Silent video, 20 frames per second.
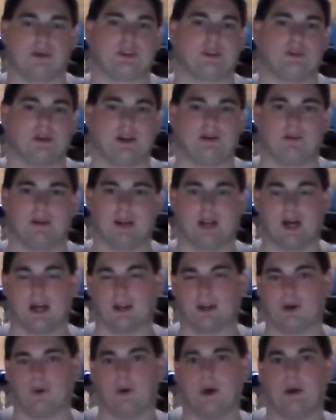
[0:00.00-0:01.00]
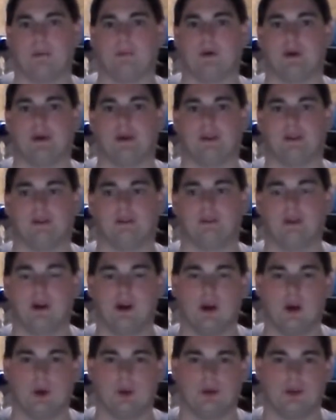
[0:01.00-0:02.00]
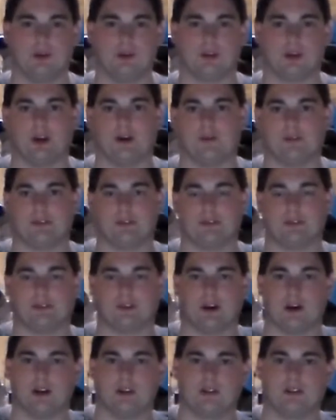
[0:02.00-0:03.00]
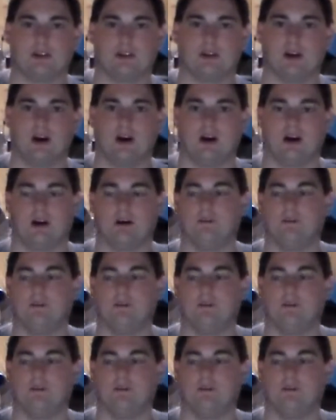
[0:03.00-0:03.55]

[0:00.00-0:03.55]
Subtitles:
especially when I run out of equipment and do shows and such.